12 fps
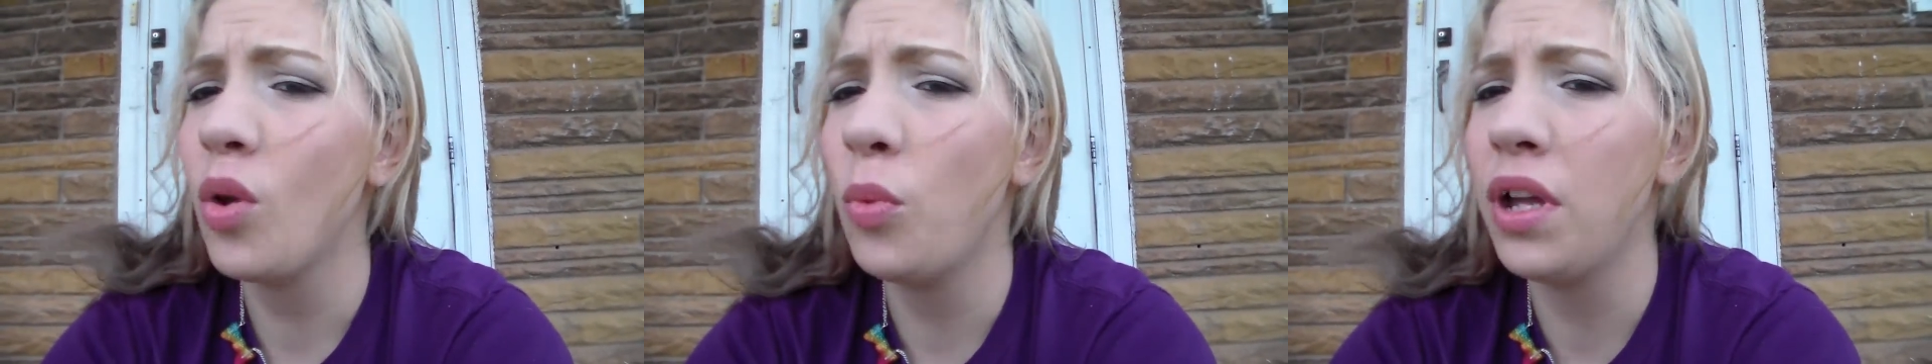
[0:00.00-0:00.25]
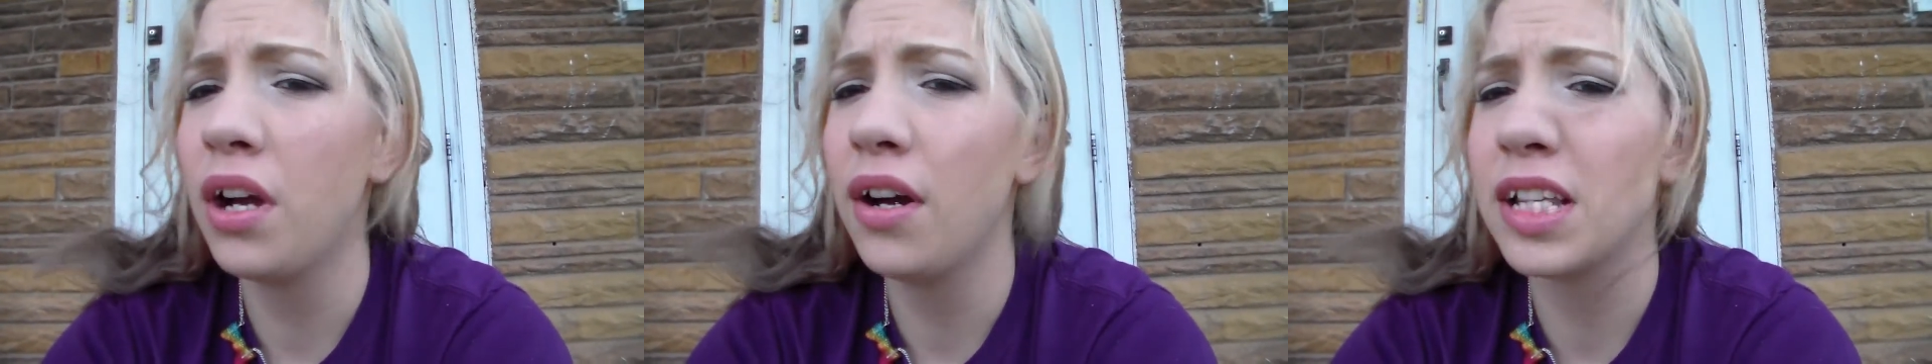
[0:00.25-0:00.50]

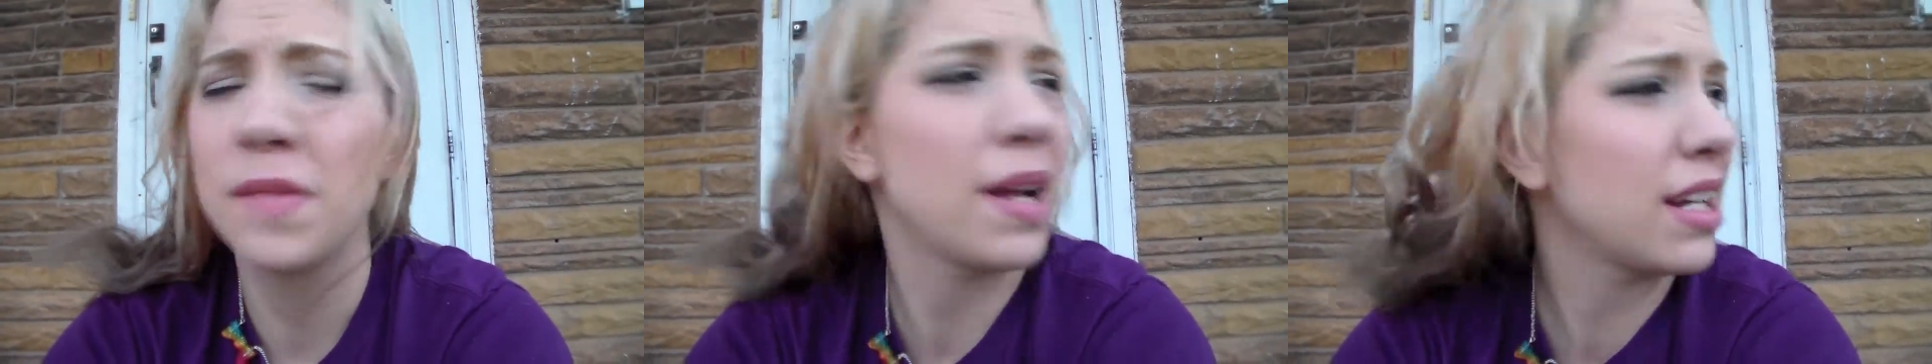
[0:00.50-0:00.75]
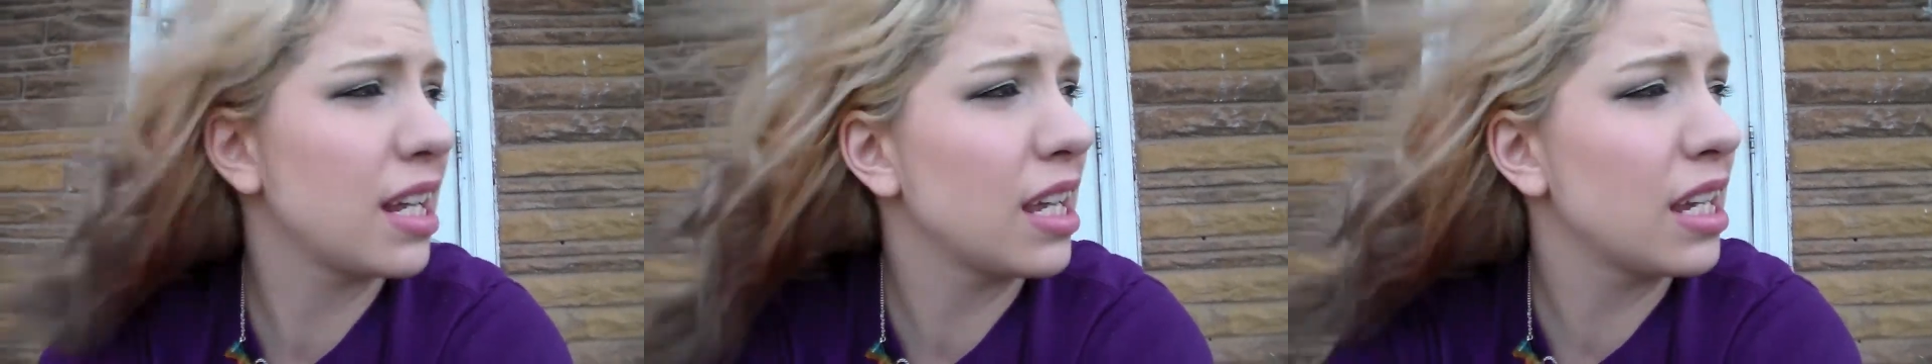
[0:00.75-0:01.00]
We are
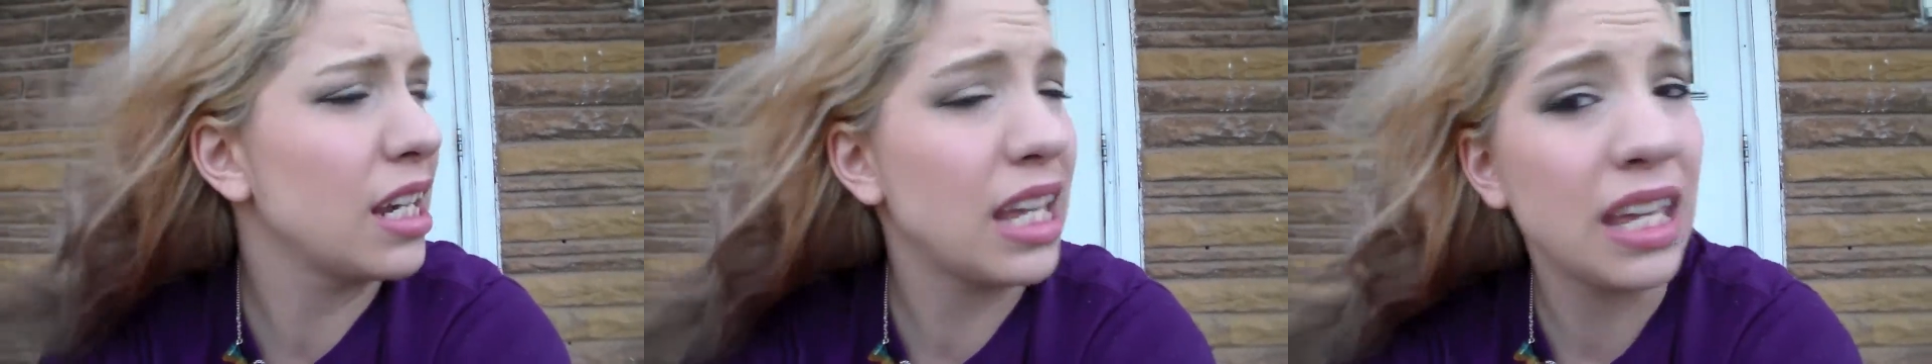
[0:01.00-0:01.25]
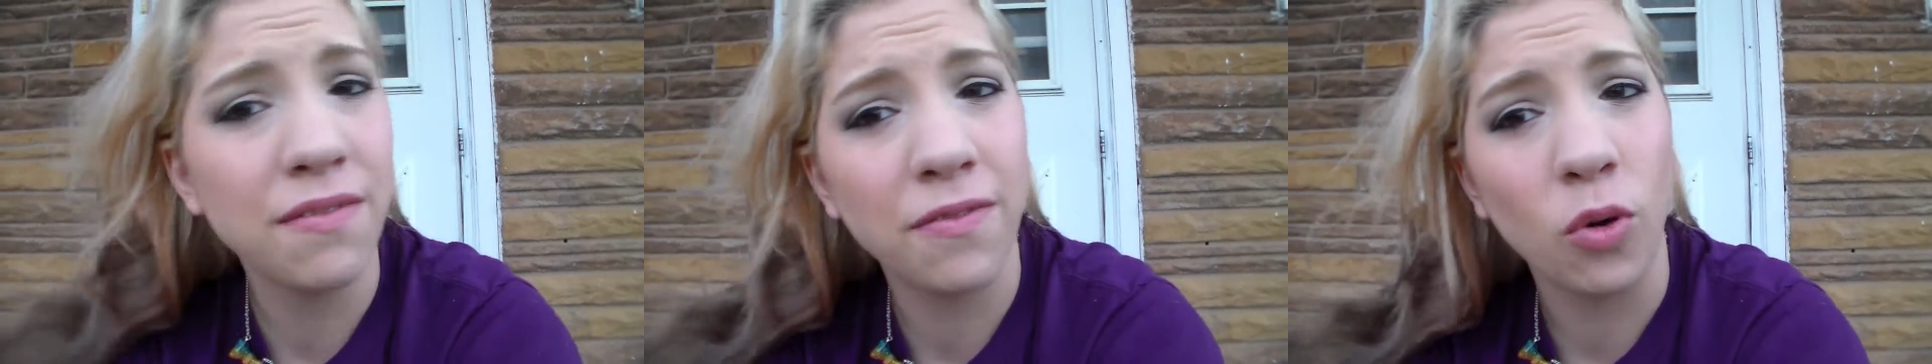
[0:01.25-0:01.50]
expecting an an
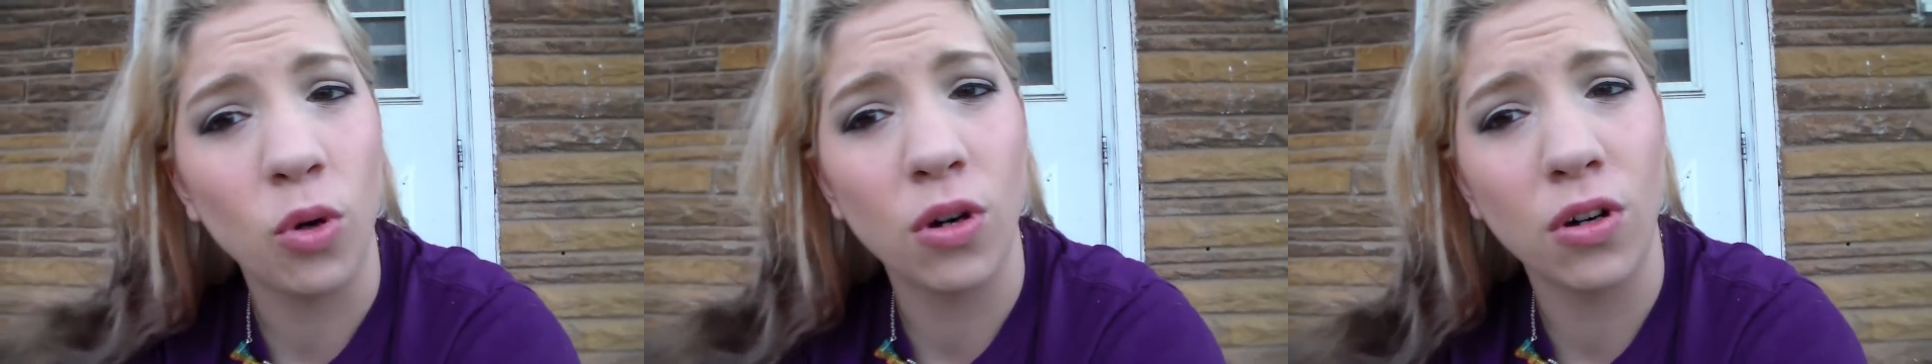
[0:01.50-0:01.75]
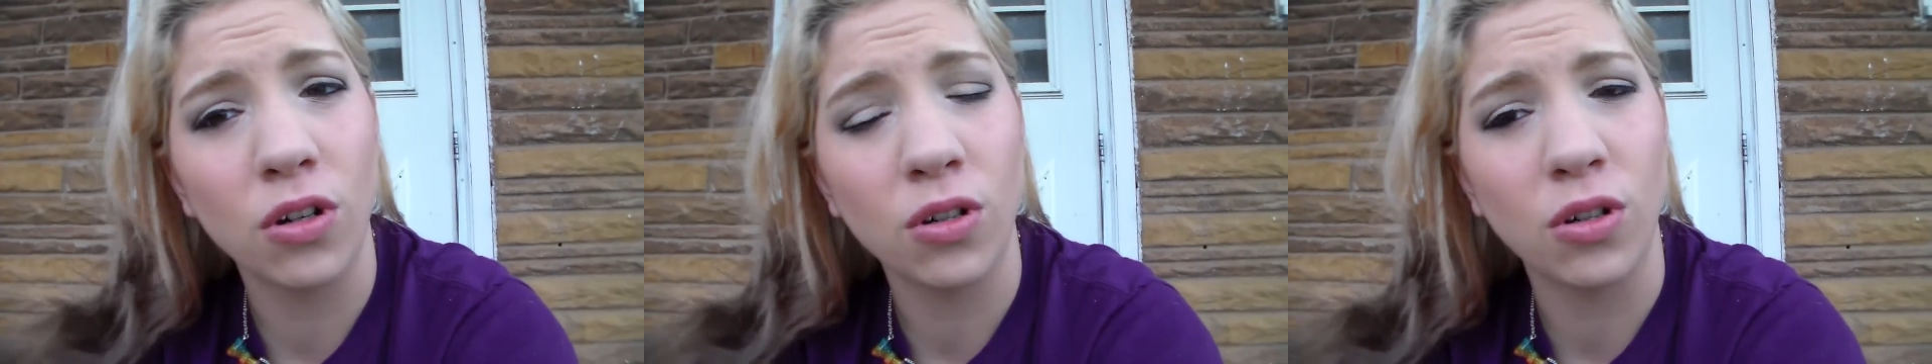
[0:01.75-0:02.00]

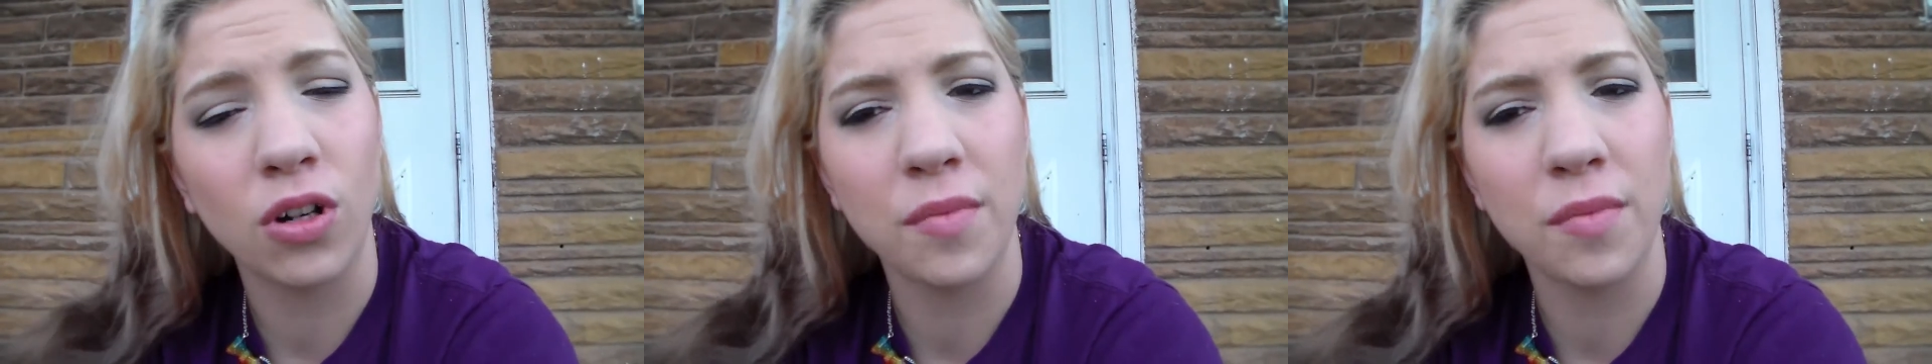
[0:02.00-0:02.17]
F4